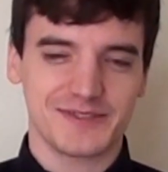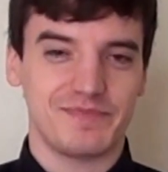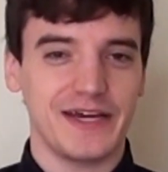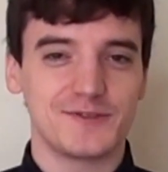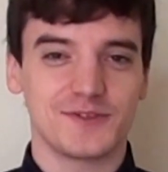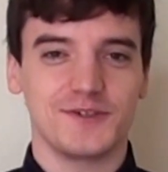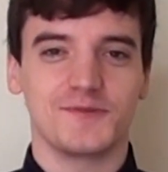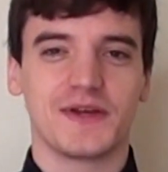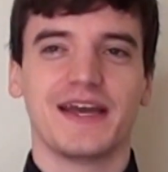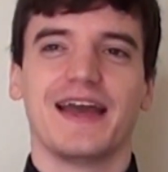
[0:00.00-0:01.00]

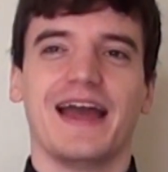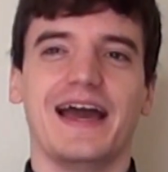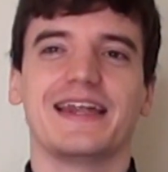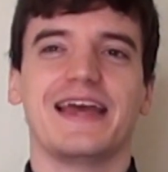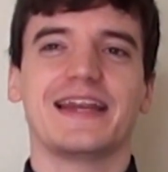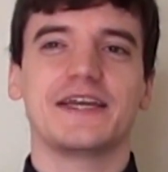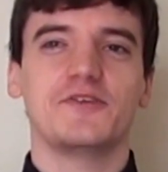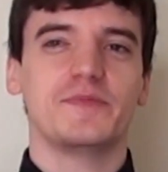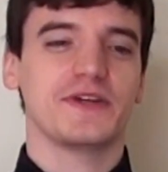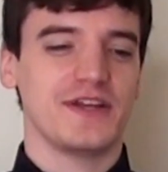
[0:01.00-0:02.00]
bedroom, and he
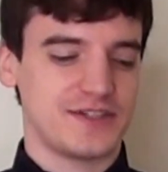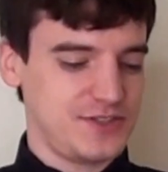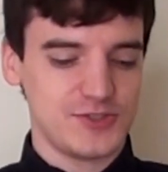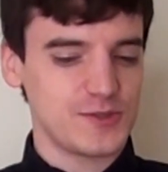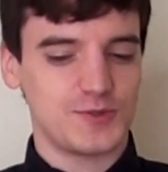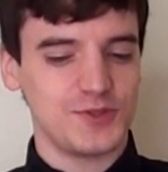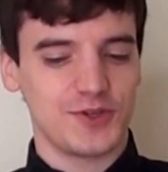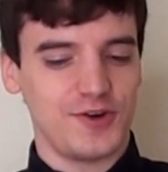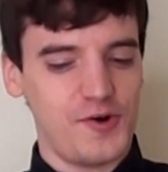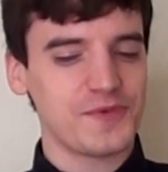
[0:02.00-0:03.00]
would be like, "Did you do
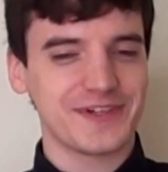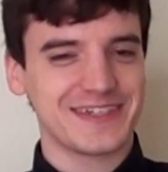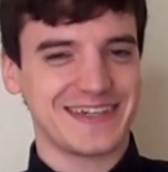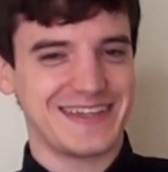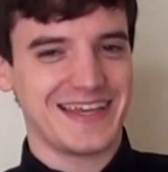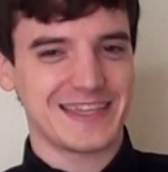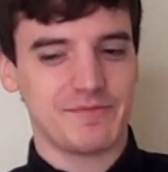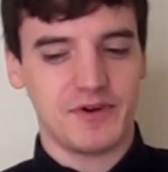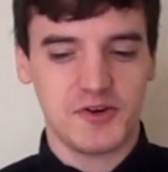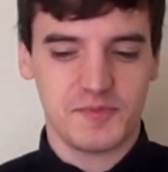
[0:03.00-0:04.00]
your homework?" And like the
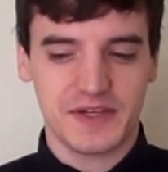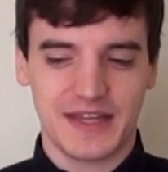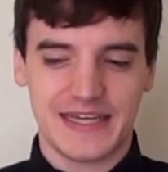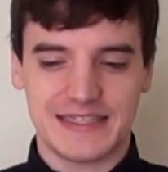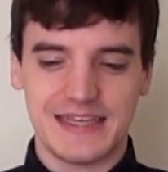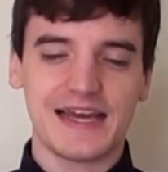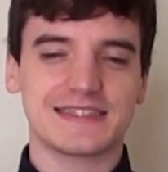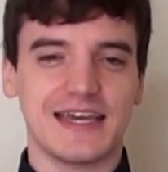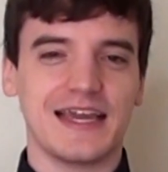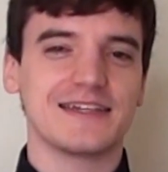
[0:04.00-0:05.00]
boy would be like,
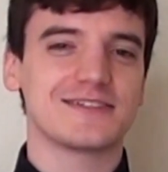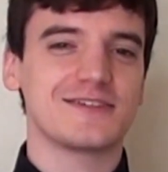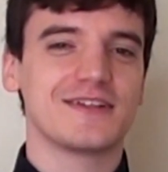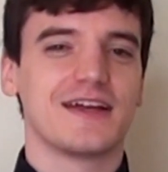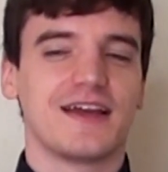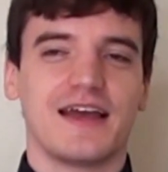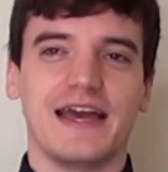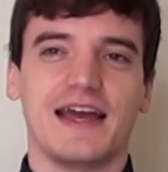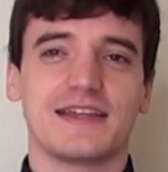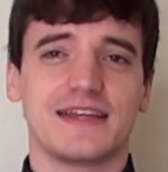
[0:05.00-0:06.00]
"Yes, Angel."
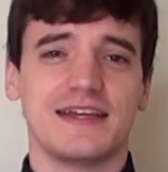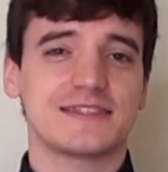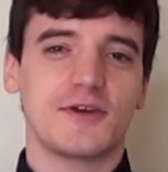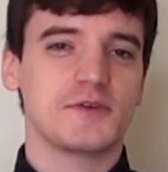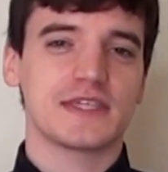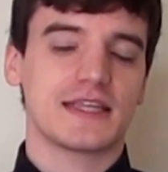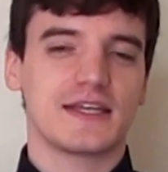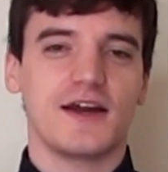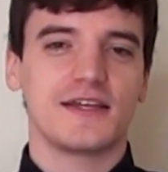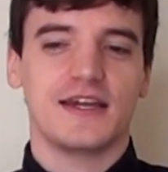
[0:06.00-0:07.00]
And so he was like the
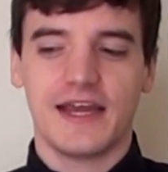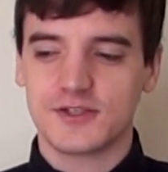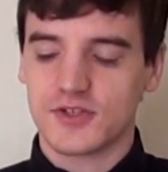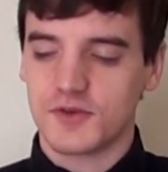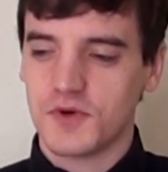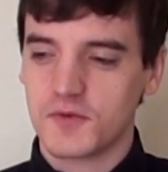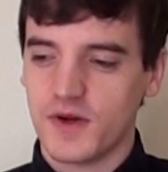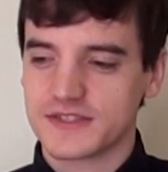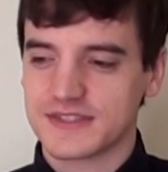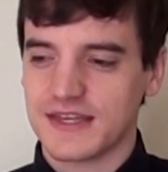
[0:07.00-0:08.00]
guardian angel, and what it
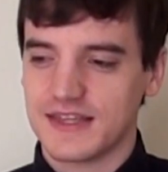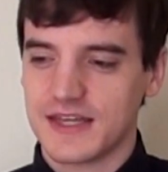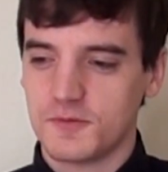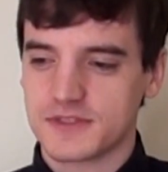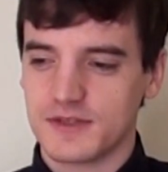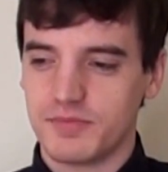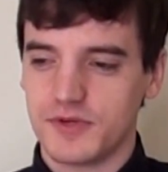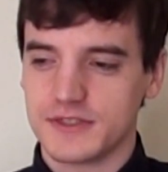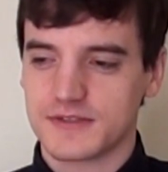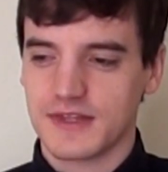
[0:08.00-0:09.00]
was is, I think it was the
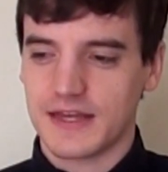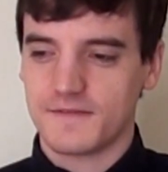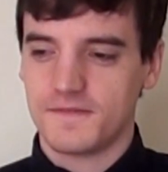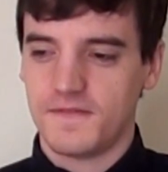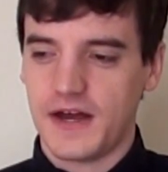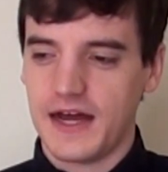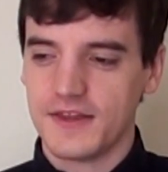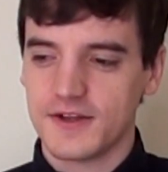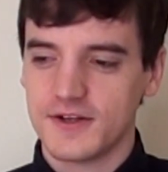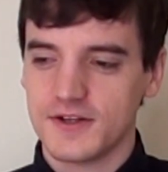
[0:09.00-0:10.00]
boy's like
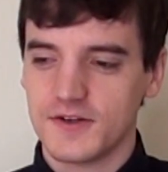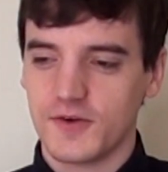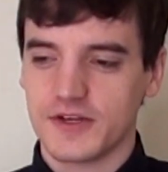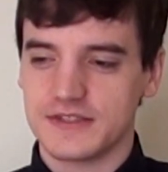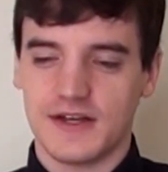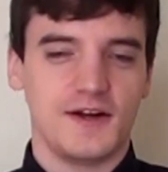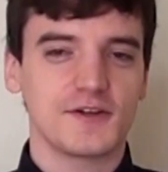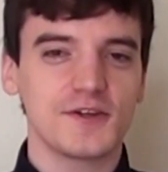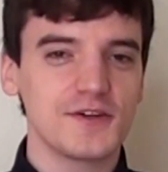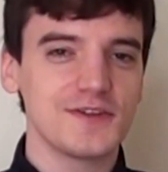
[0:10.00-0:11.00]
father or his
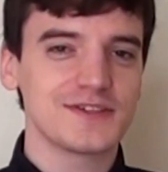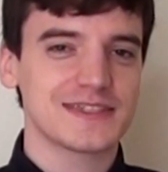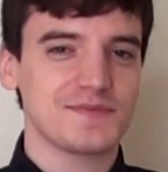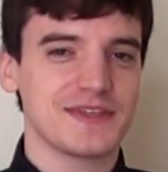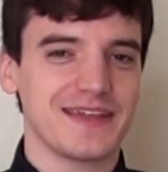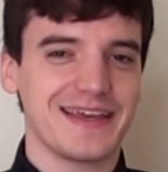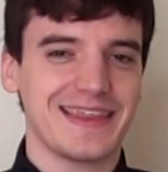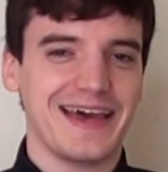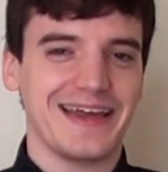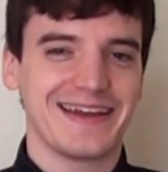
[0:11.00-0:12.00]
uncle or something like
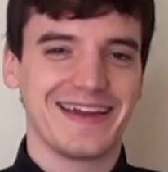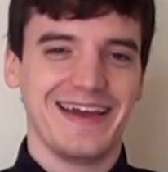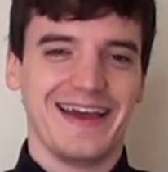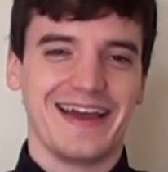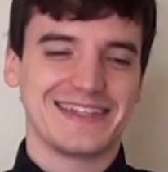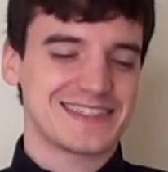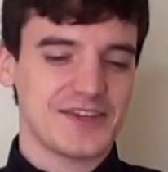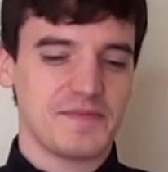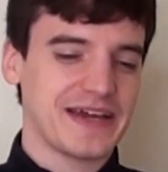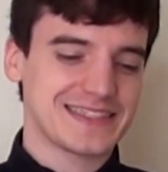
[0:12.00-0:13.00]
that. And so
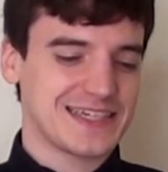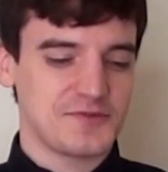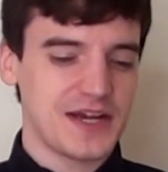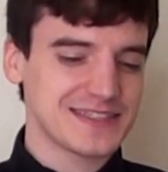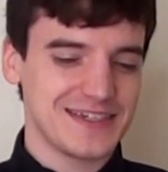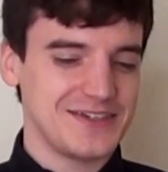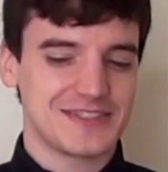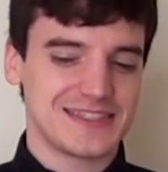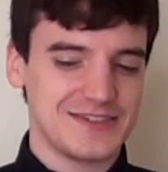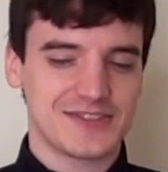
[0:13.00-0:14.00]
the Mexican wrestler, he
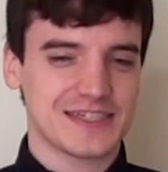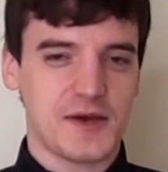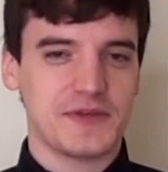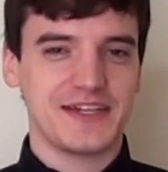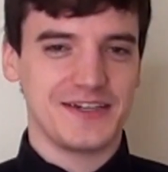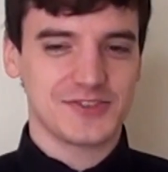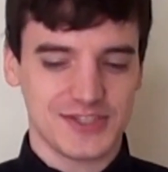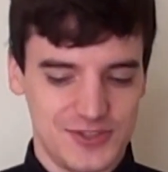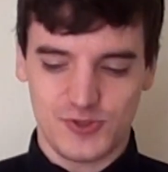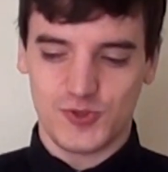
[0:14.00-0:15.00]
was just coming in, and he was
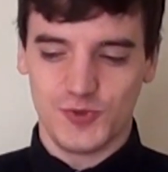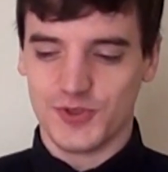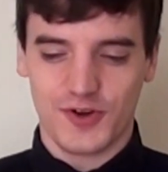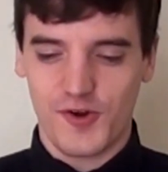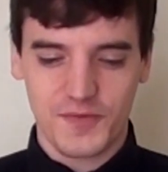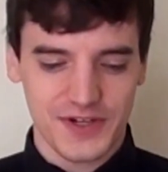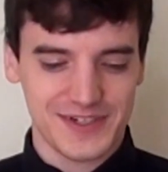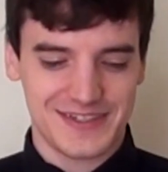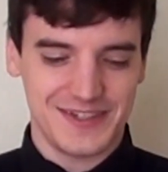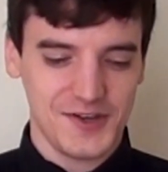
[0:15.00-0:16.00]
like, "Did you do your
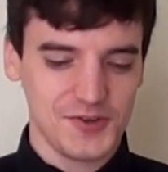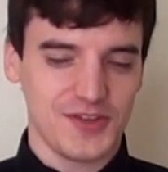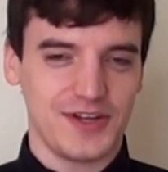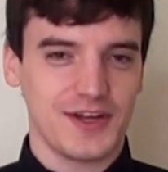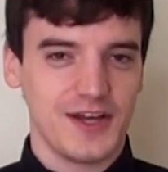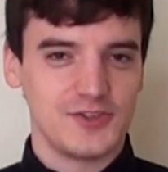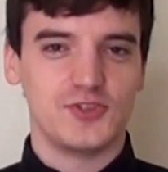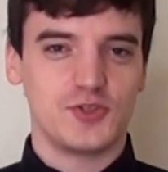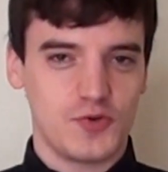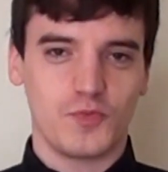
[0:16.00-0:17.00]
homework? You know, like,
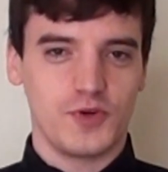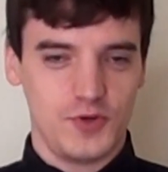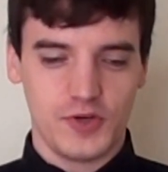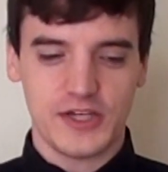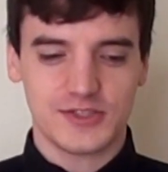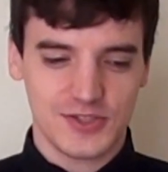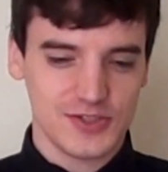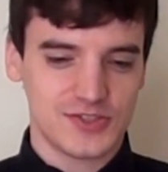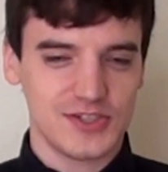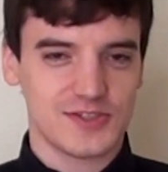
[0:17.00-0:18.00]
were you nice to
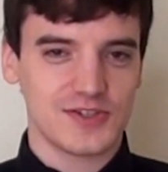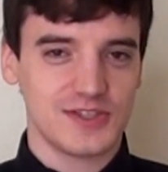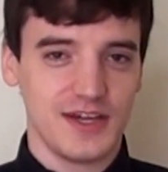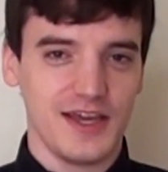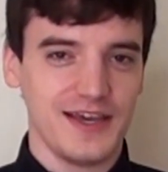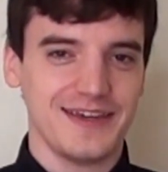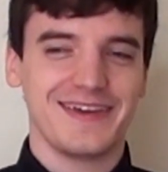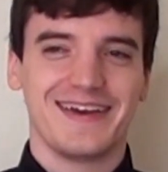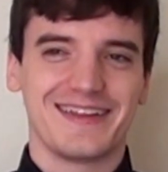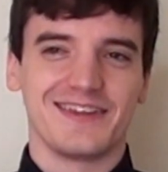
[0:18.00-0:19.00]
your sister today?
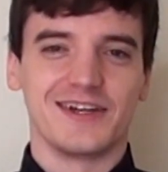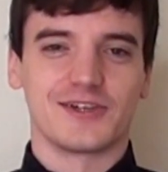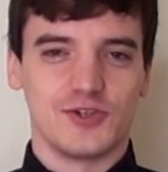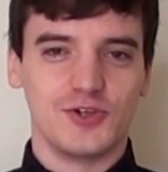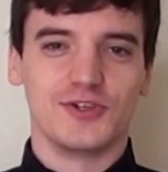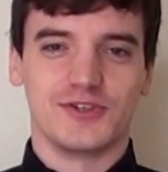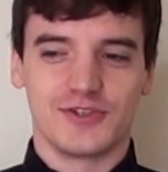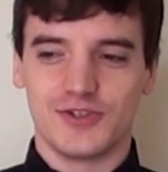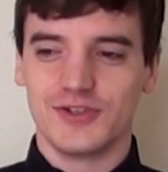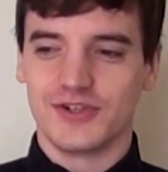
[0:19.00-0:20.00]
Like, good."
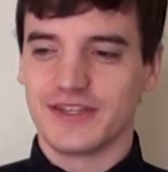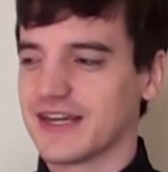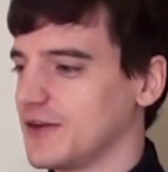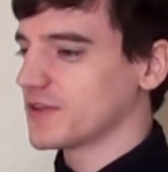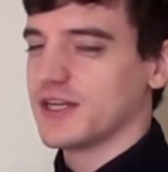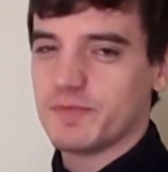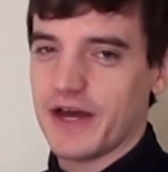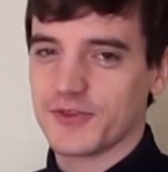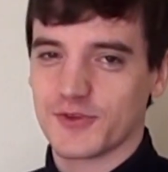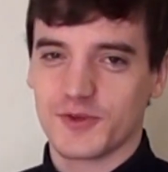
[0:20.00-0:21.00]
And then he would leap
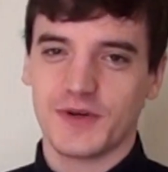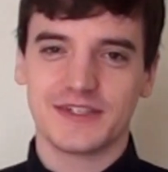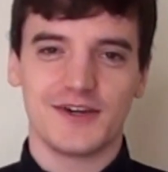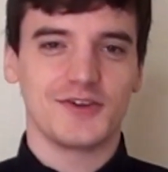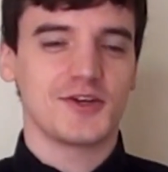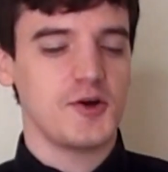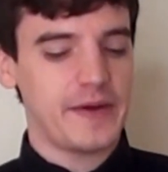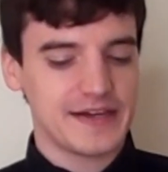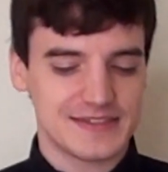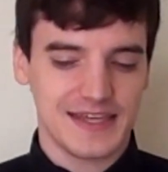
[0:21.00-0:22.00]
out through the window and go
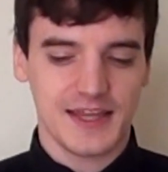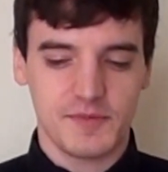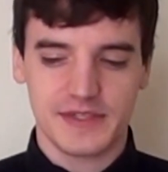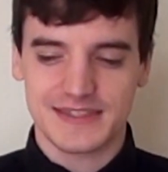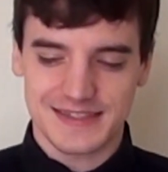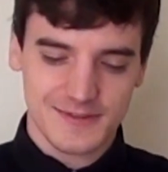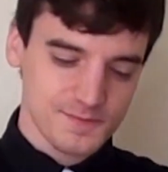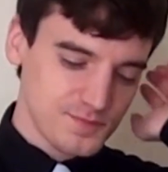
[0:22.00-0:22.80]
about his daily business.